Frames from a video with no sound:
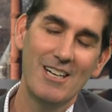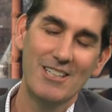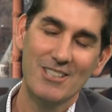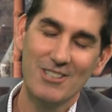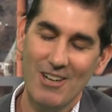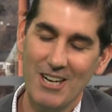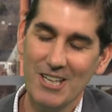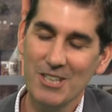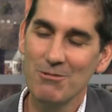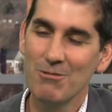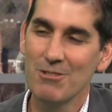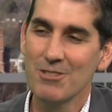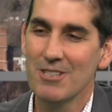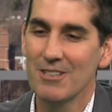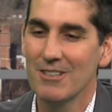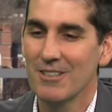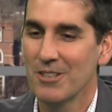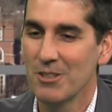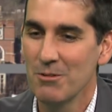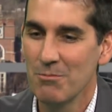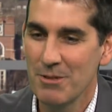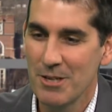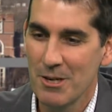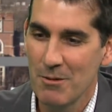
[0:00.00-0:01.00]
Talk to us a
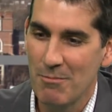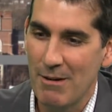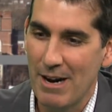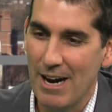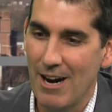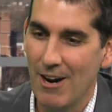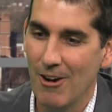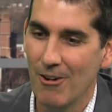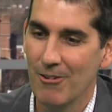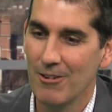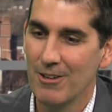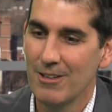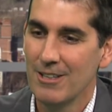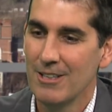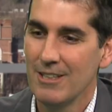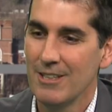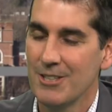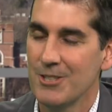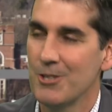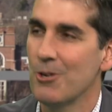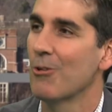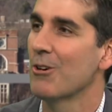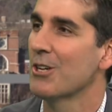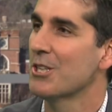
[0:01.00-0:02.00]
little bit about
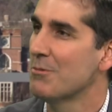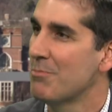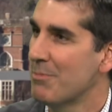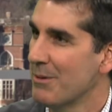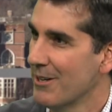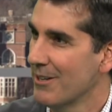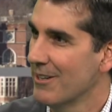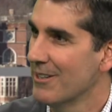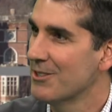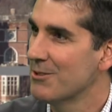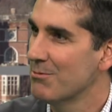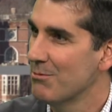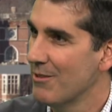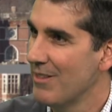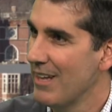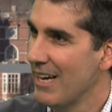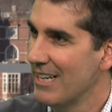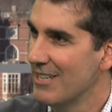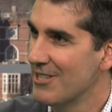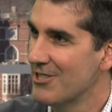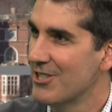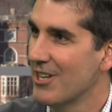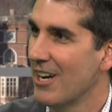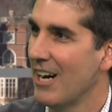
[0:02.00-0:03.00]
your experience with
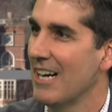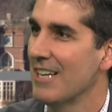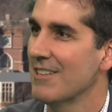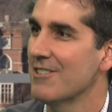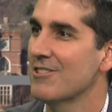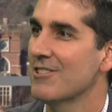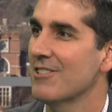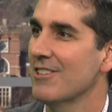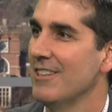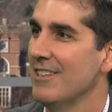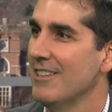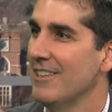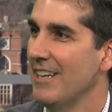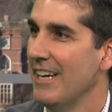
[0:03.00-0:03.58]
headshots